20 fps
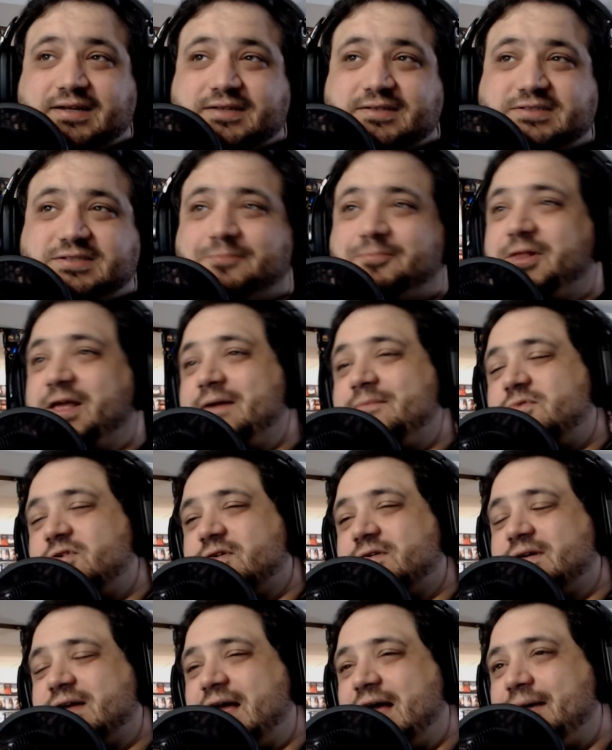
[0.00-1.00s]
to play
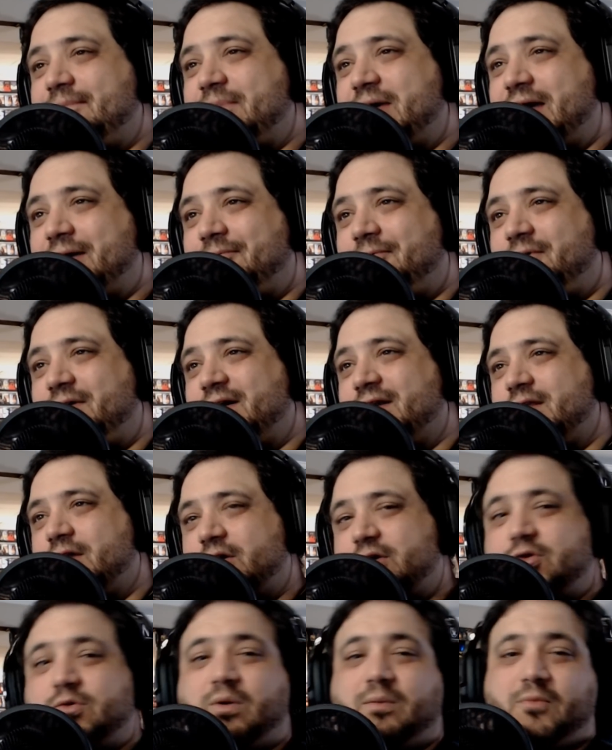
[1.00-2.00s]
Mortal Kombat 1?
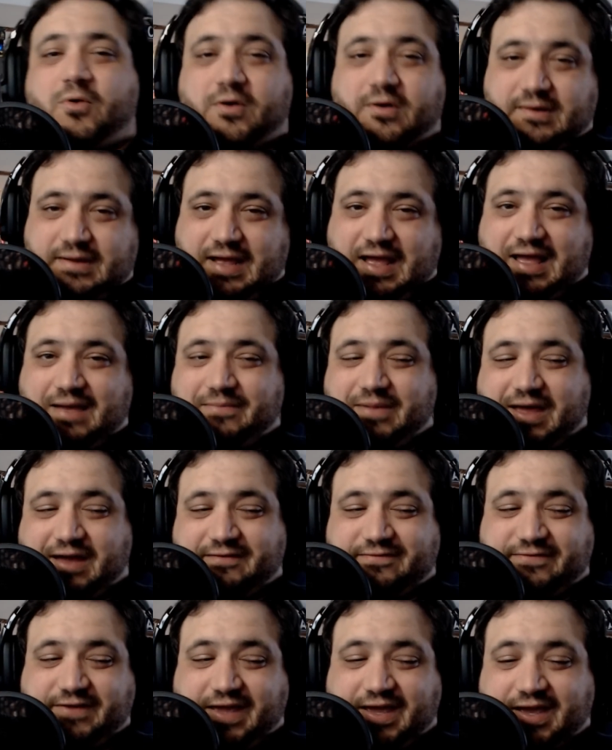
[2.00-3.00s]
Are you a Mortal
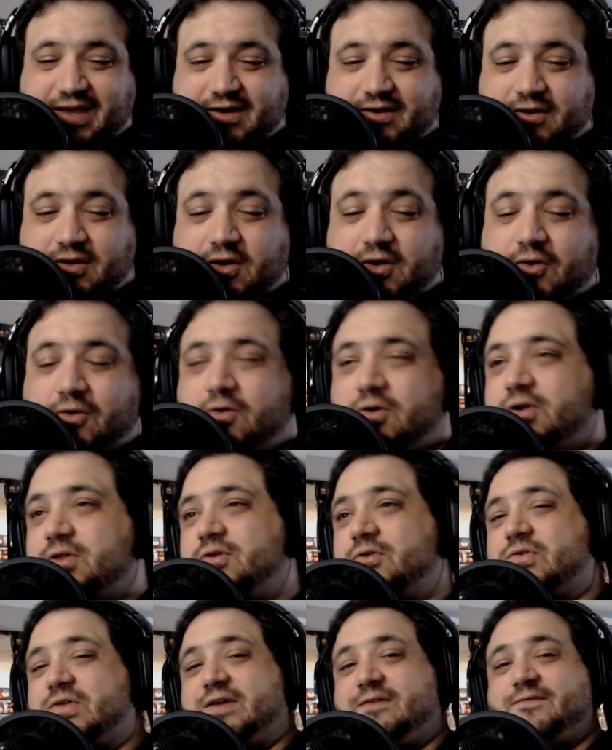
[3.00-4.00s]
Kombat fan? Or do
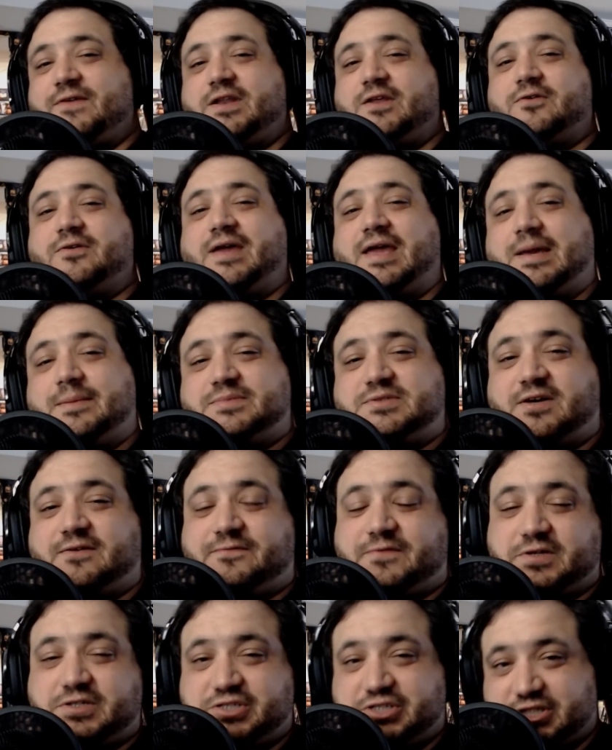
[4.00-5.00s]
you think video games are
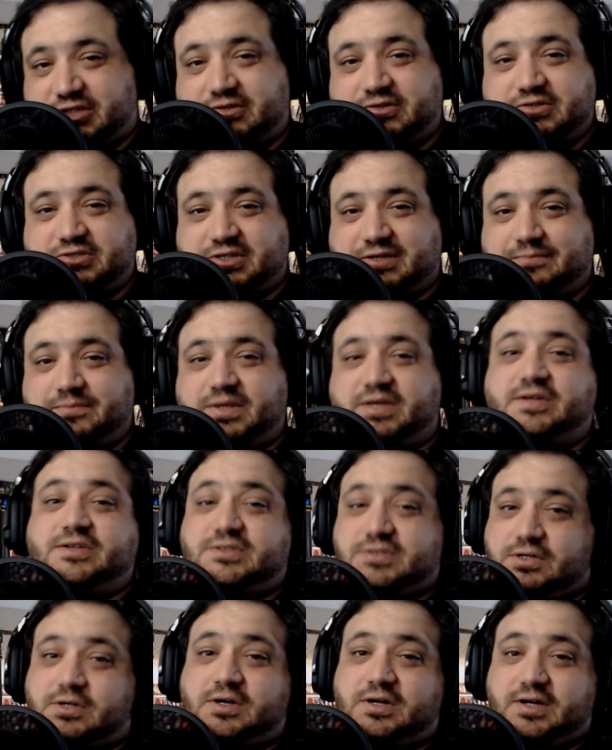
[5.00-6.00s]
for children
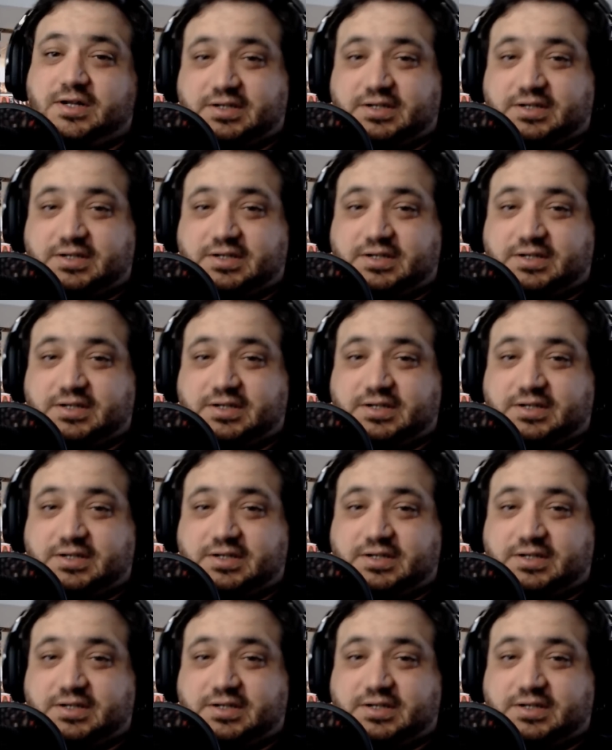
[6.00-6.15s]
because you're an